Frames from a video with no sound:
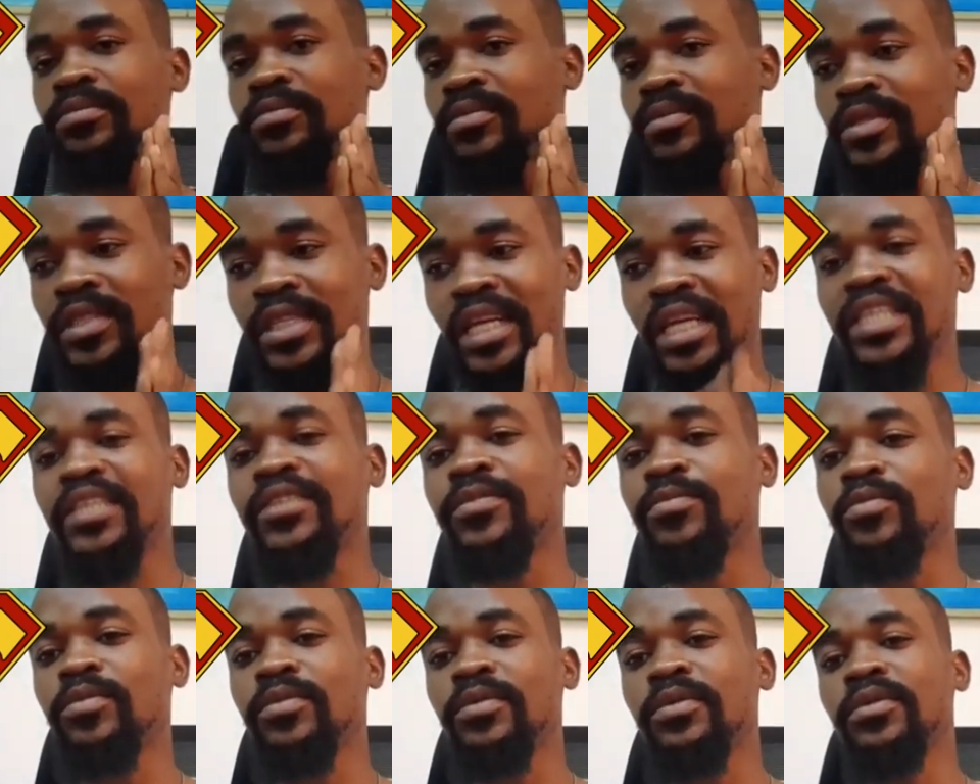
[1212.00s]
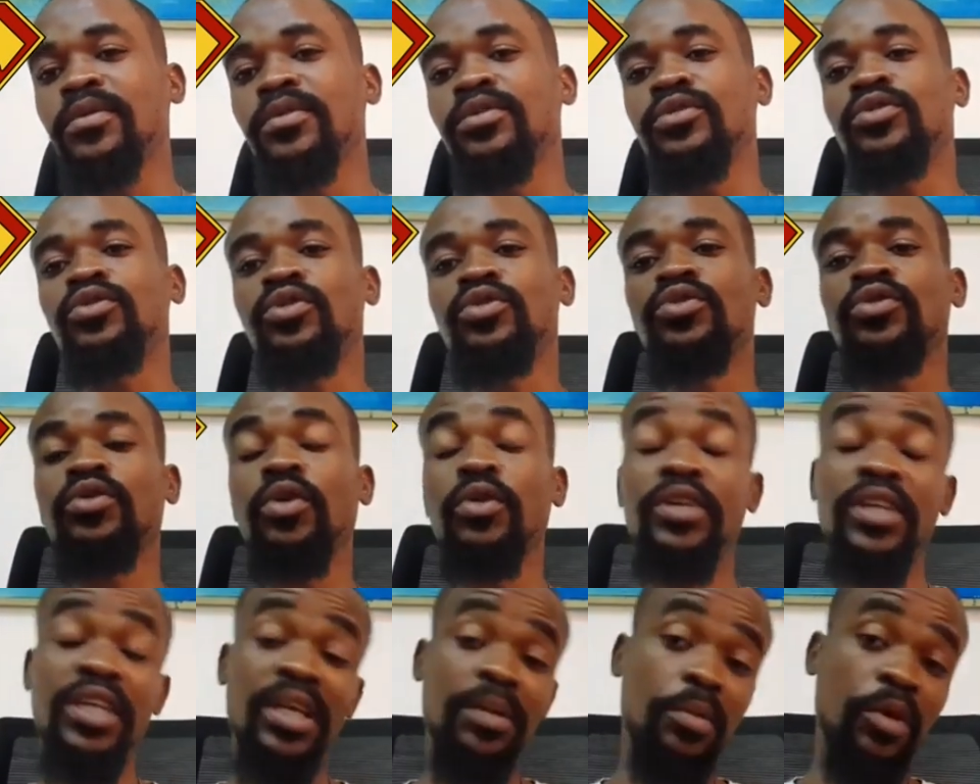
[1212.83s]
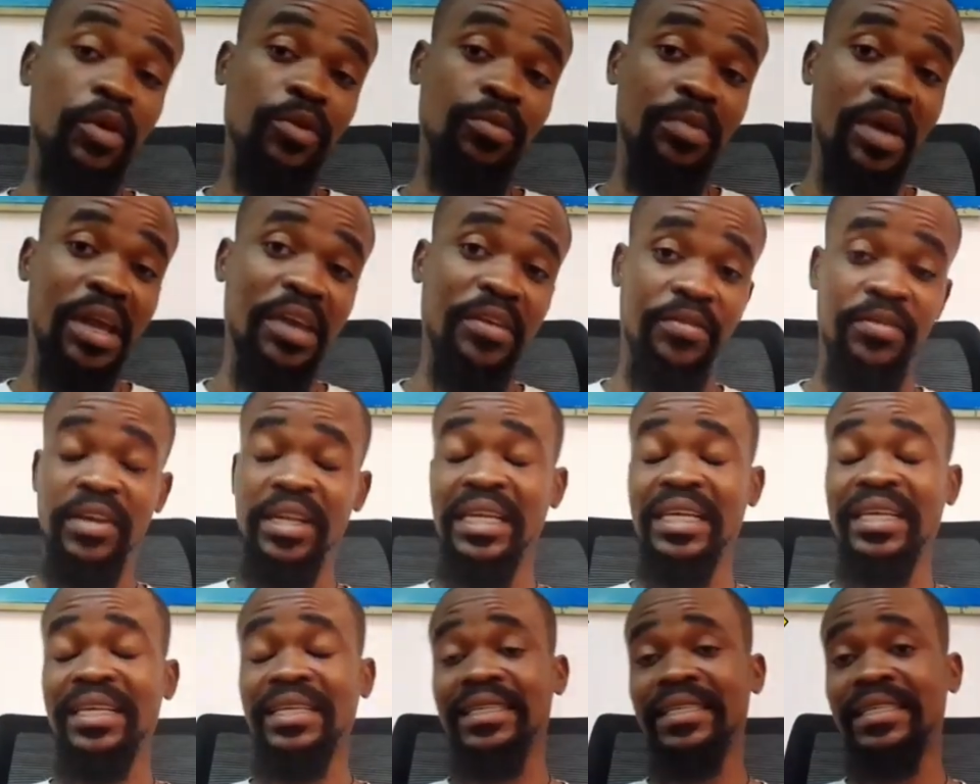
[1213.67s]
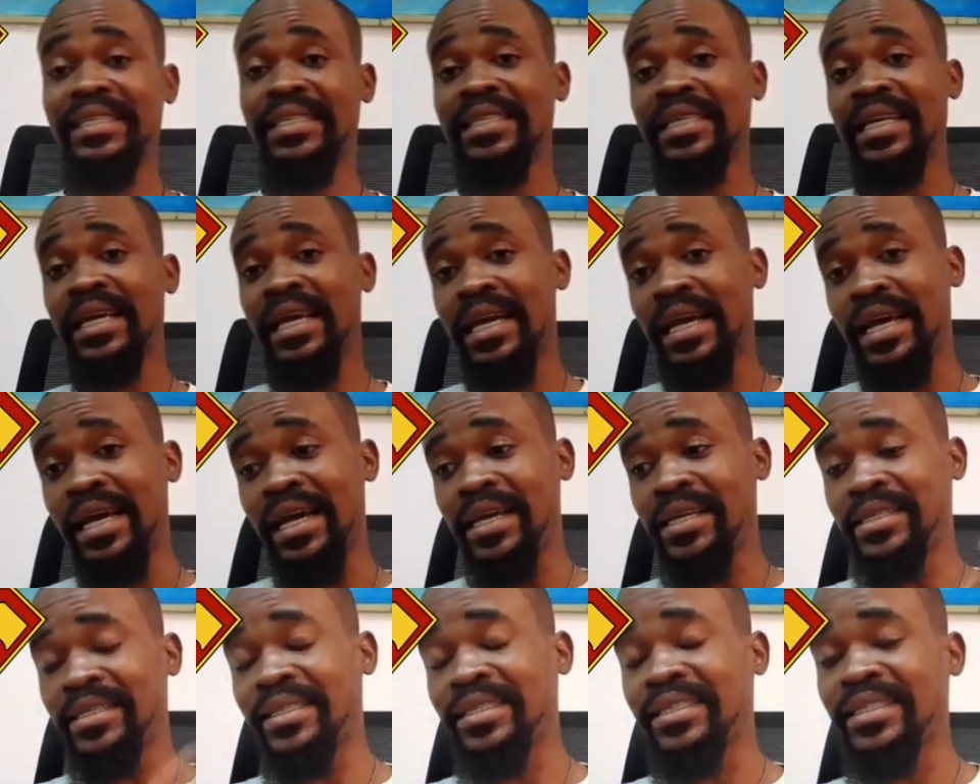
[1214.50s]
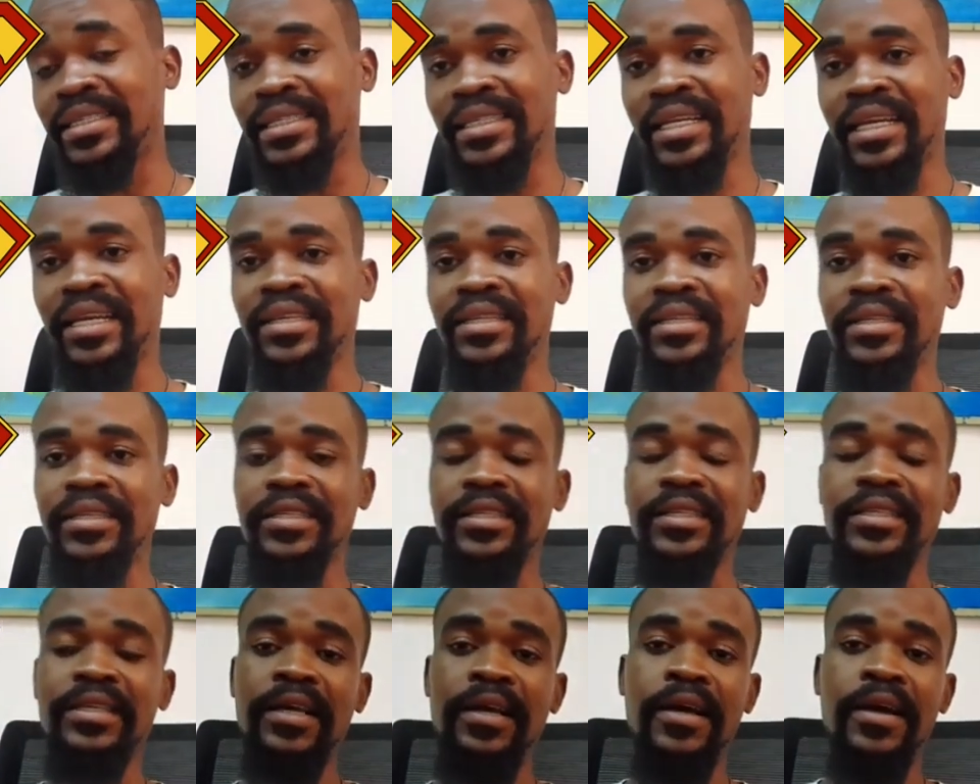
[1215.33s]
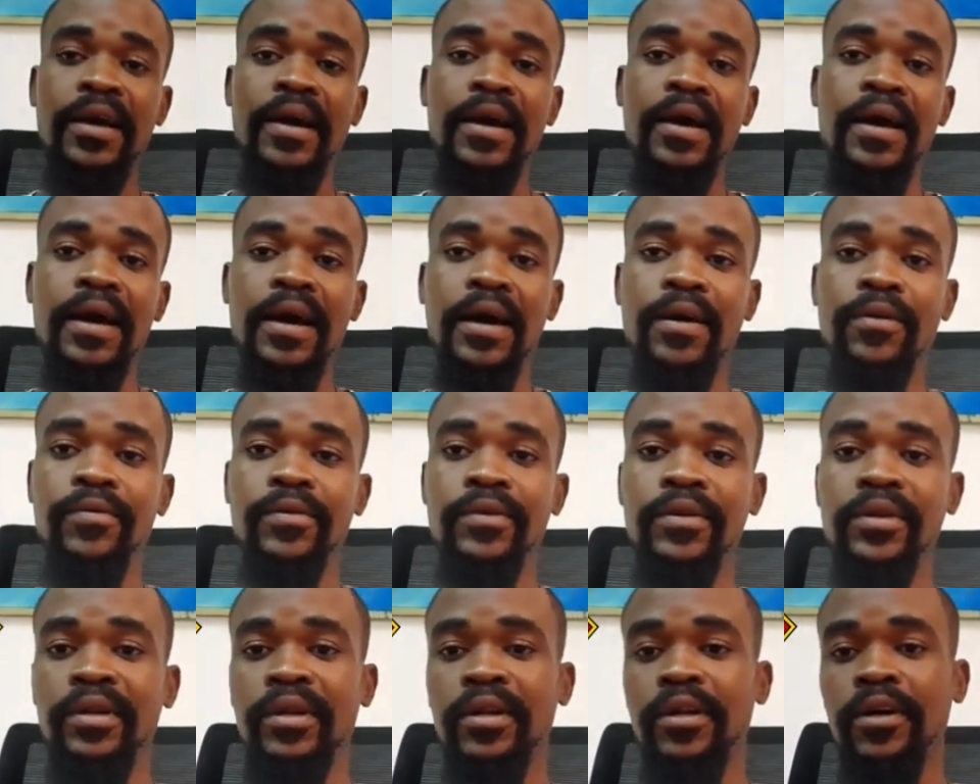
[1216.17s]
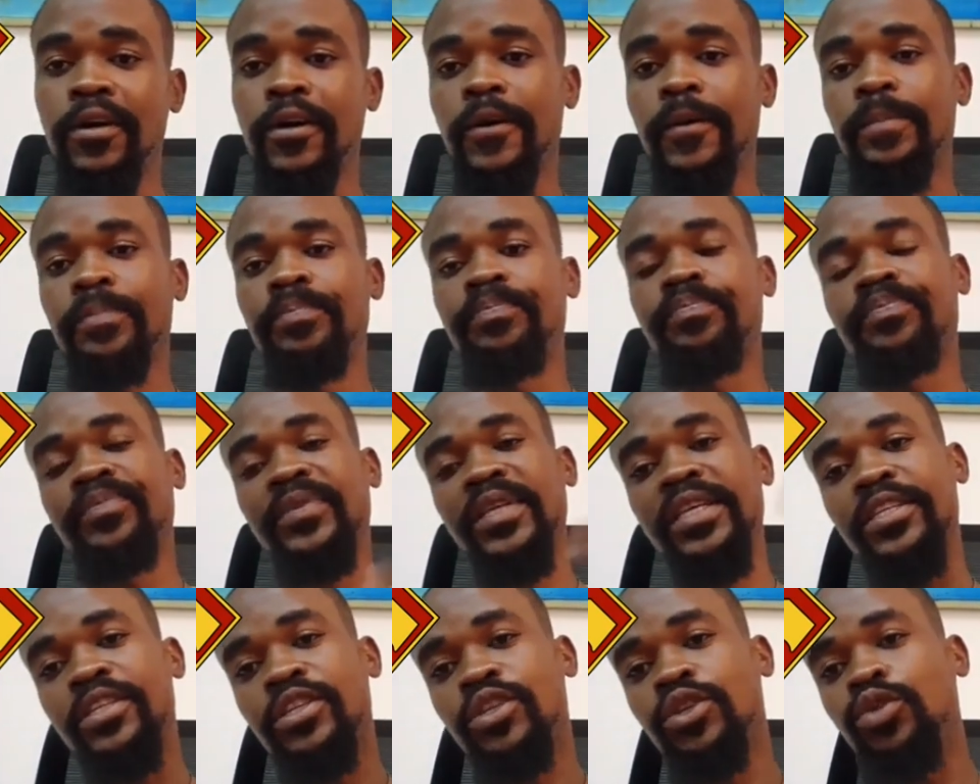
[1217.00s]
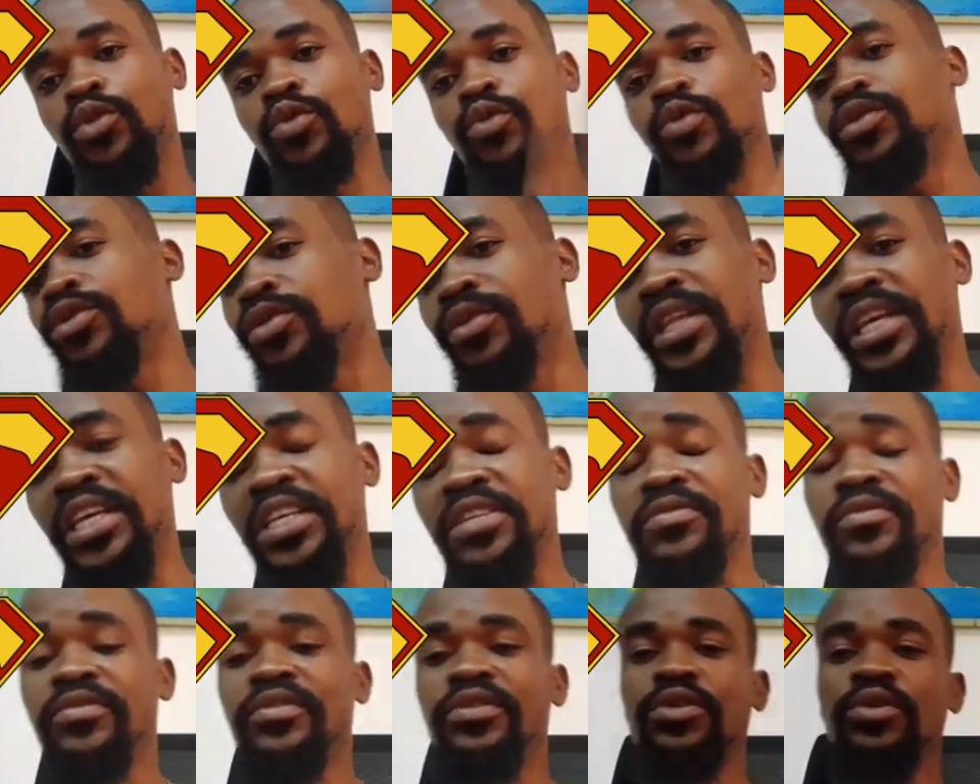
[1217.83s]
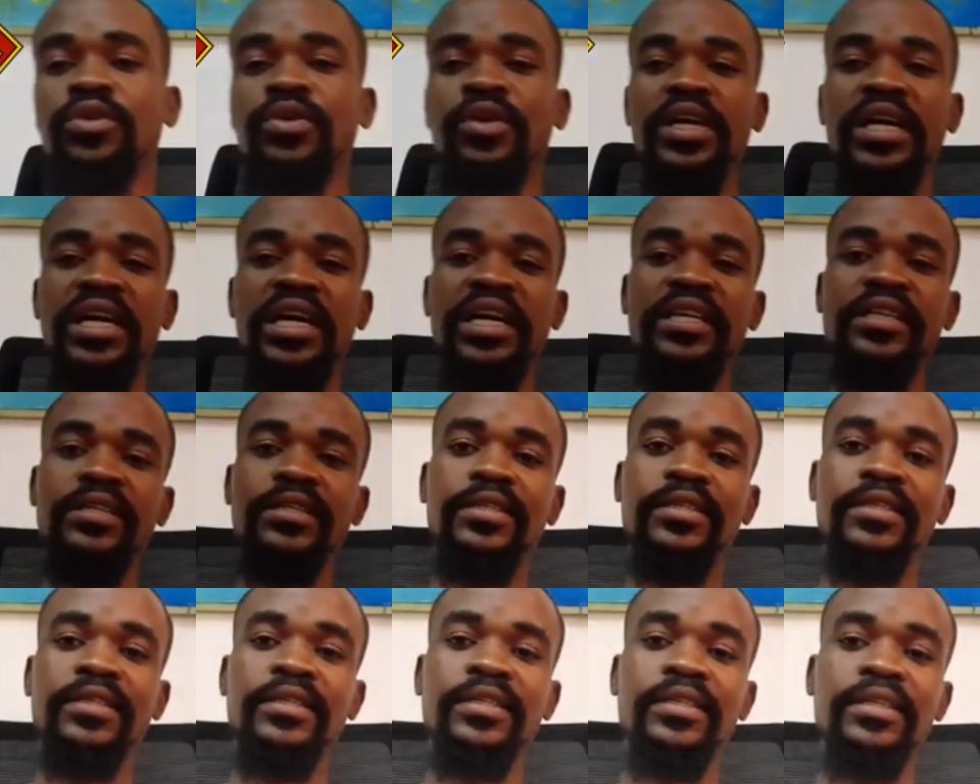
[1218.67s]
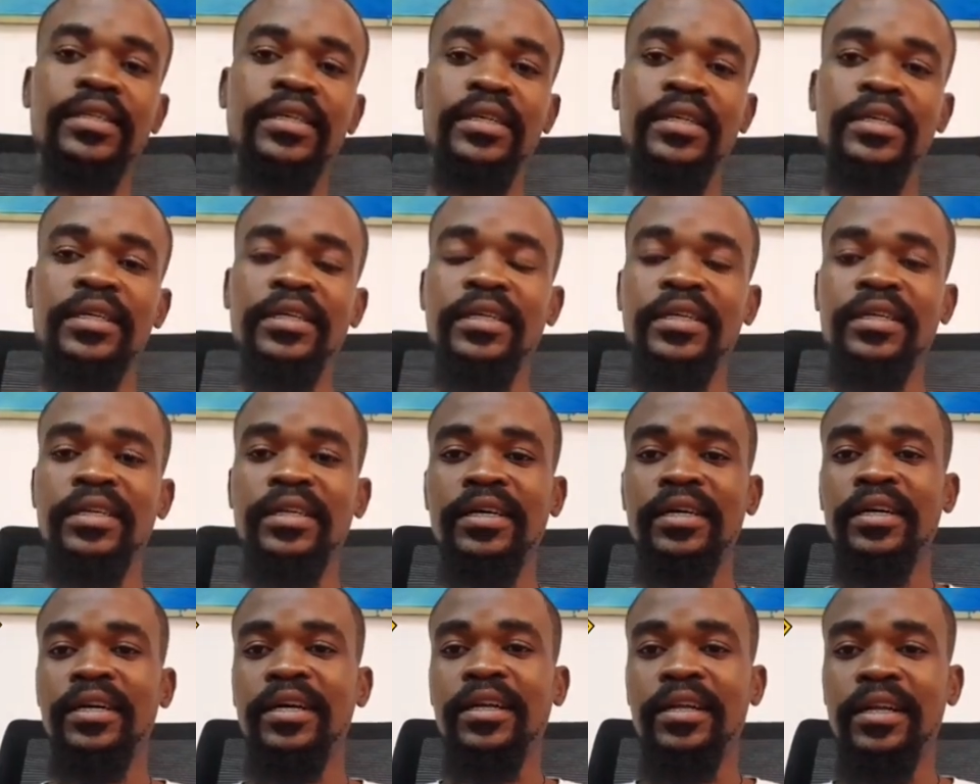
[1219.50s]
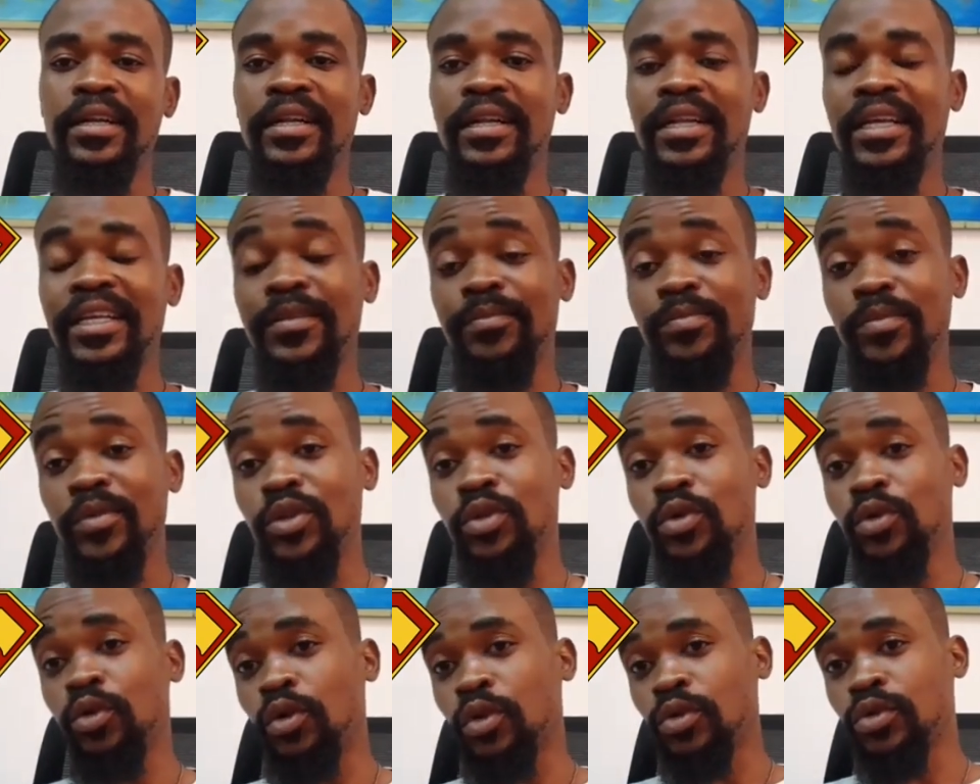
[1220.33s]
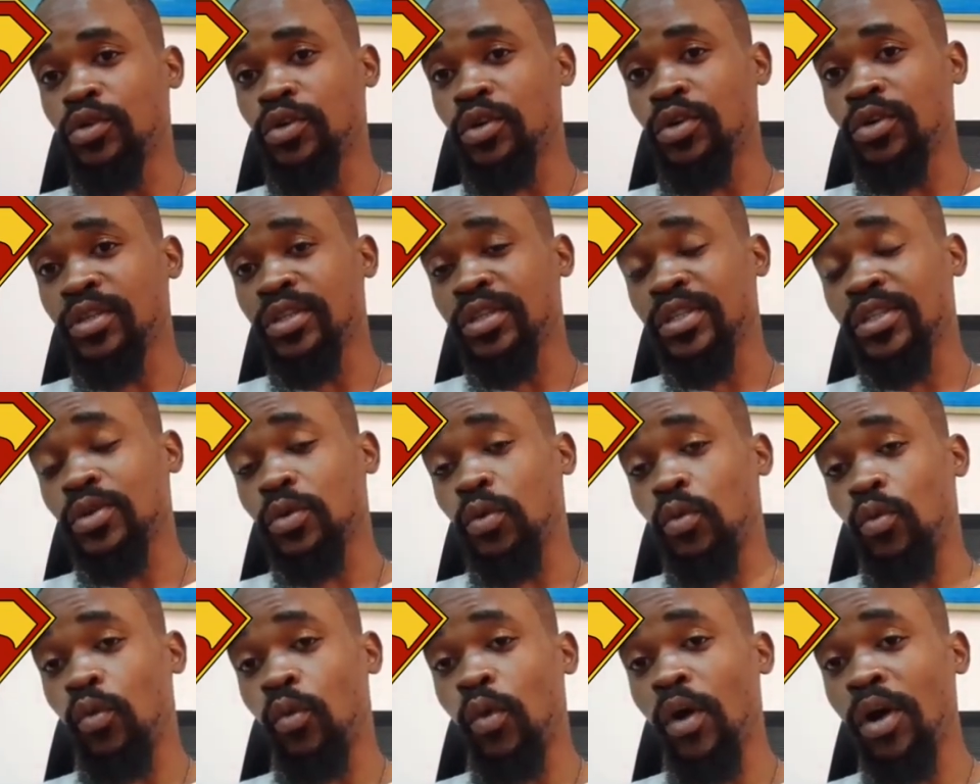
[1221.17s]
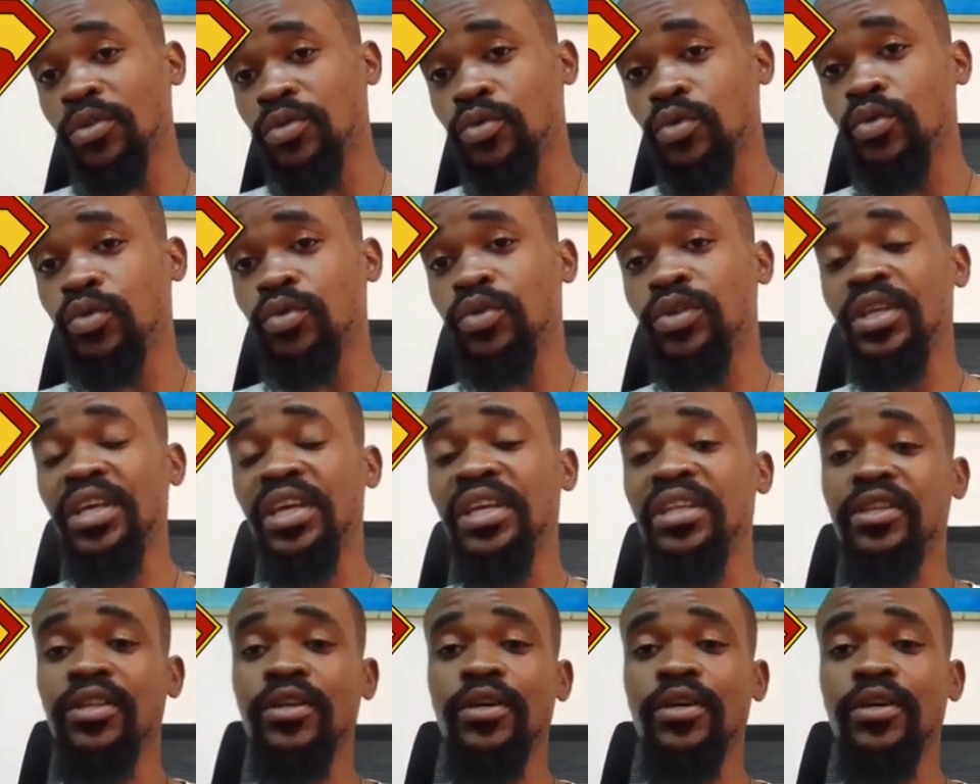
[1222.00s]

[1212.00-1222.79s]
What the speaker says: just talking about my feelings as it stands. I will see you in the next video, guys. Let me know your thoughts. What do you think?